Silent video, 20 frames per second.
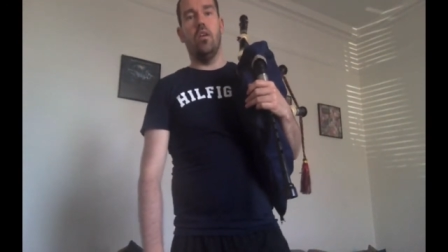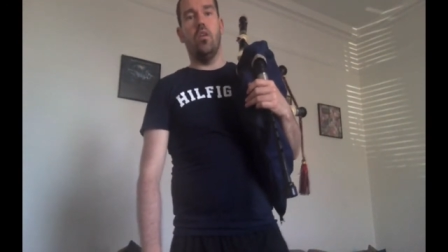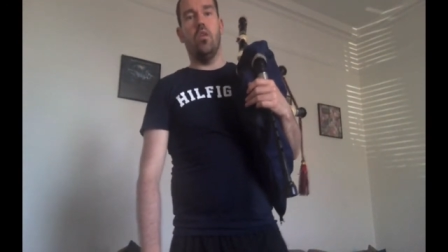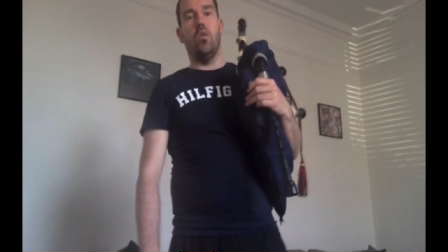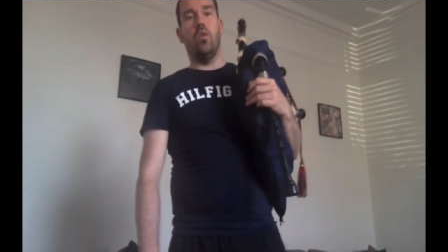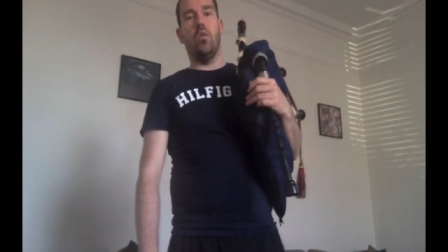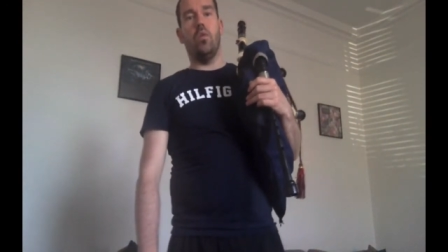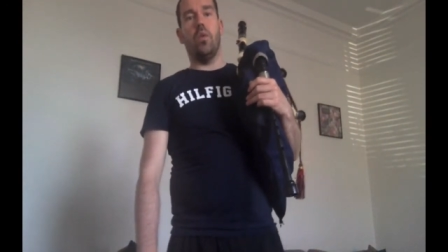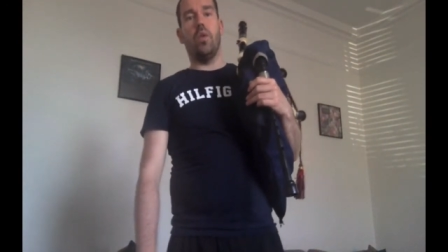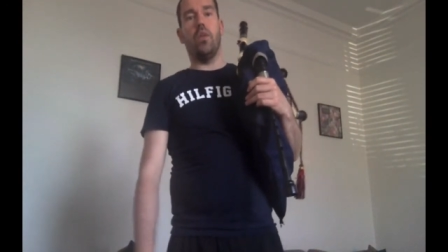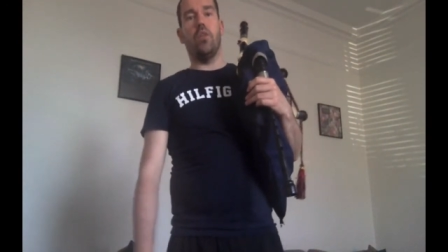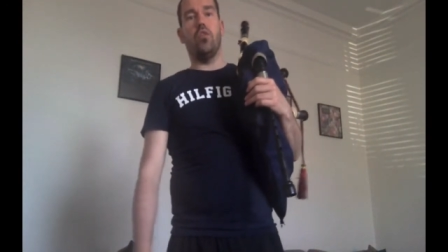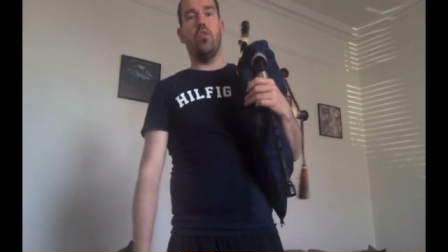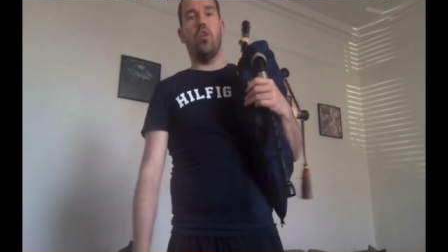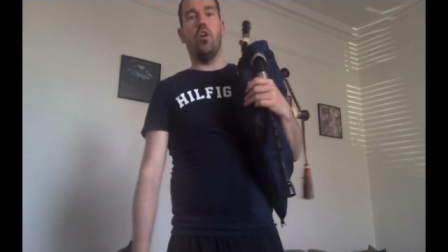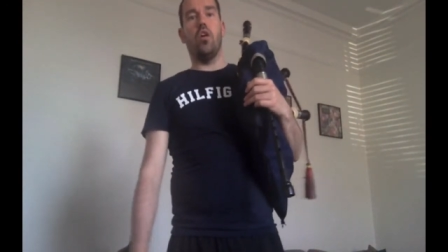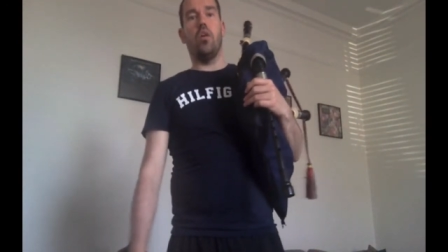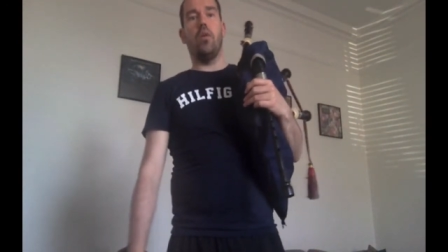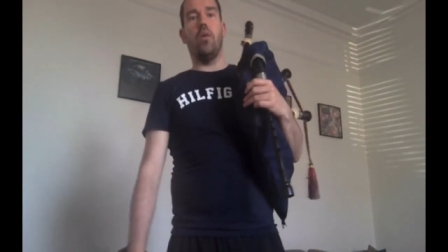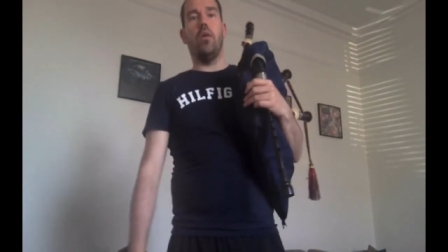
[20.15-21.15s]
where we could
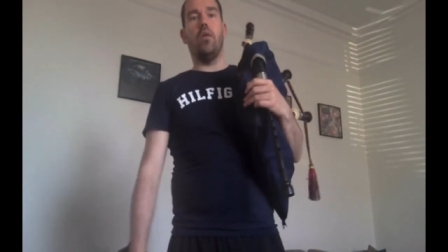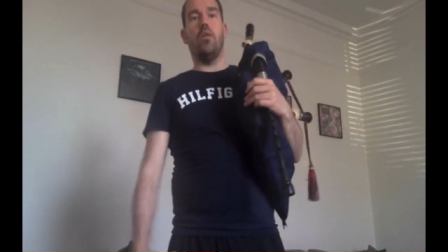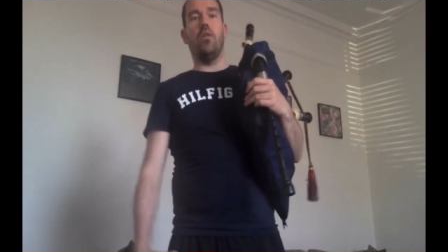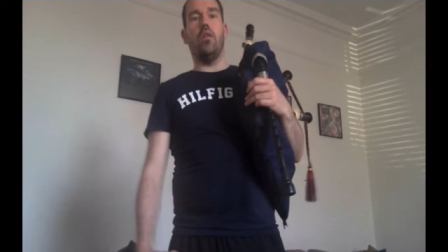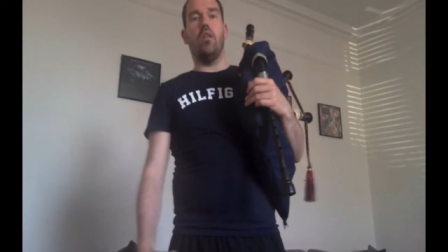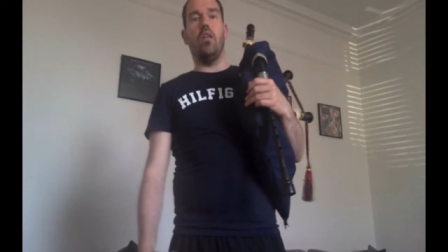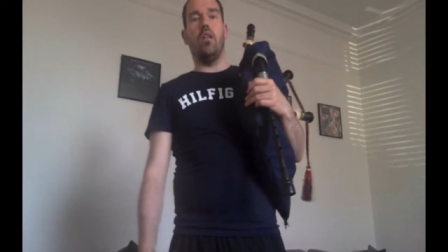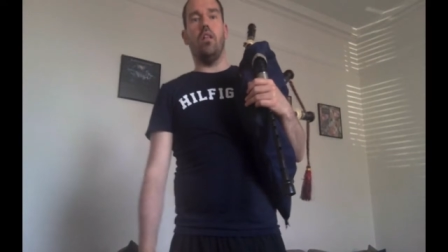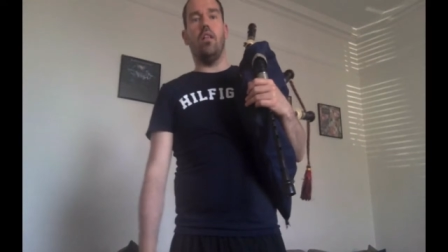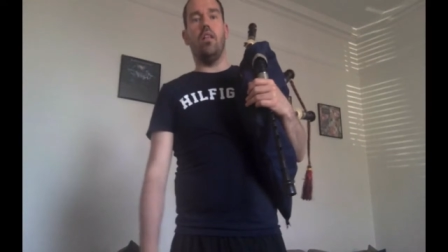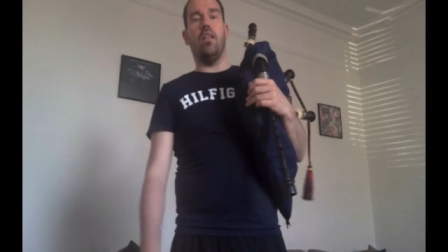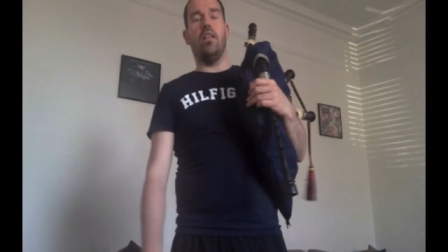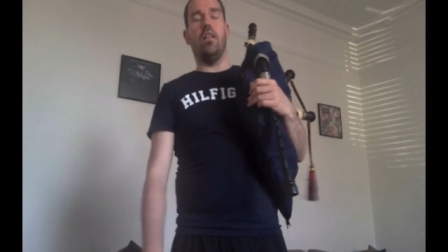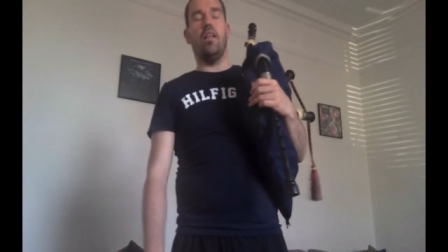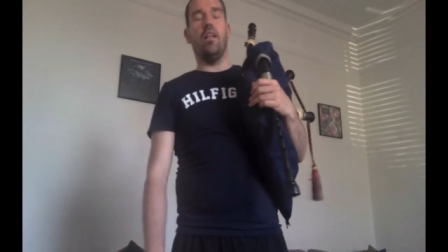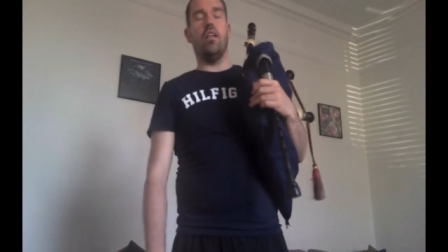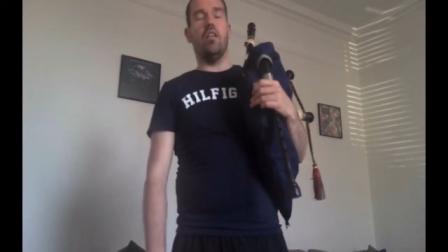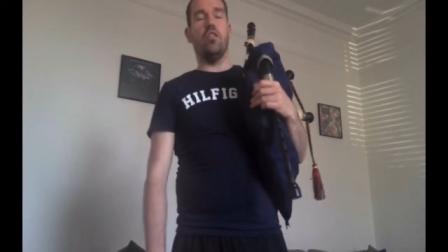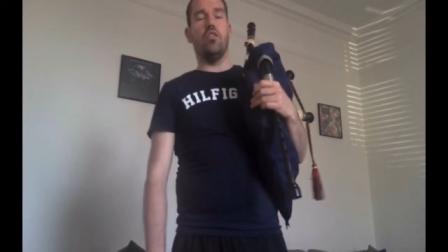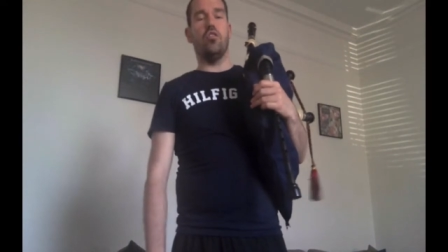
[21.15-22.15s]
talk about
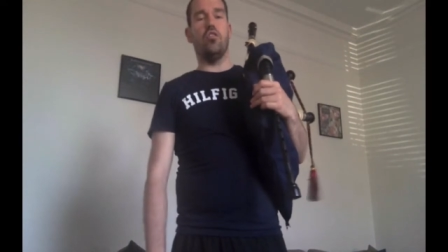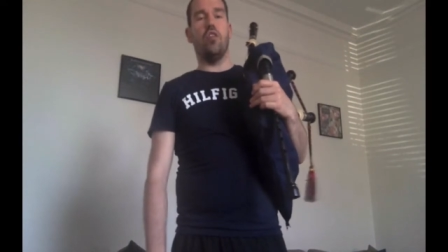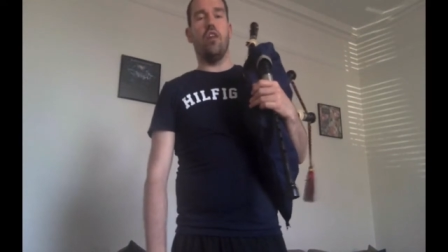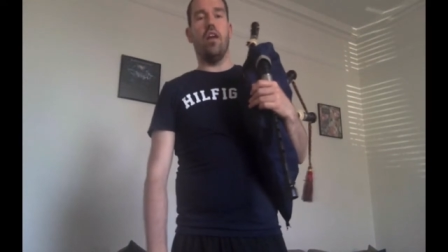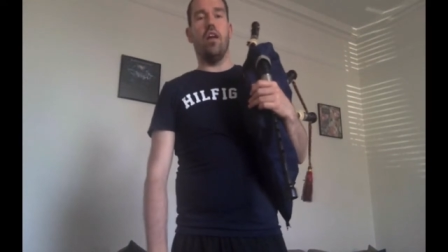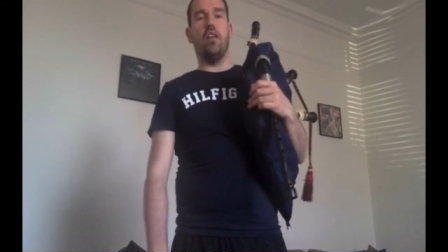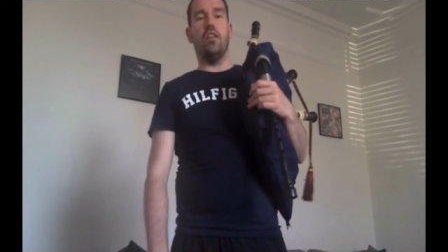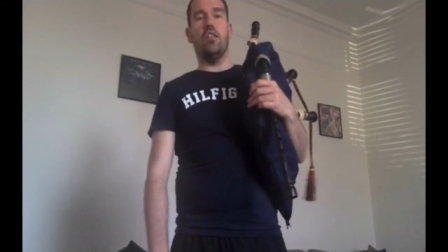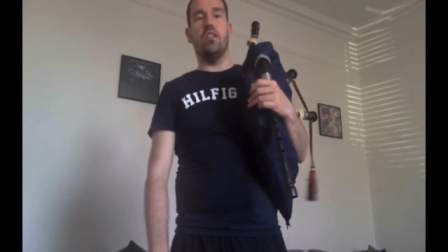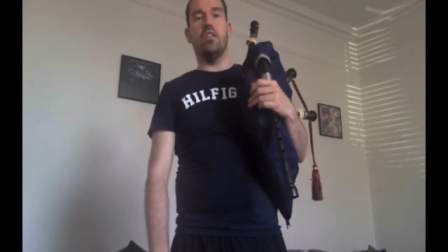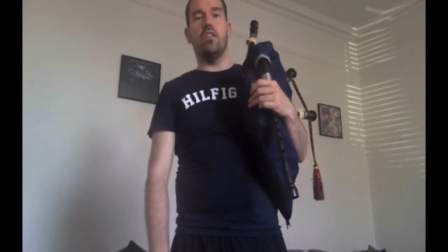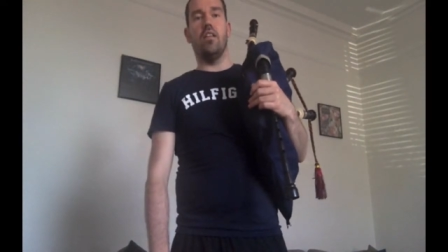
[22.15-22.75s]
little strategies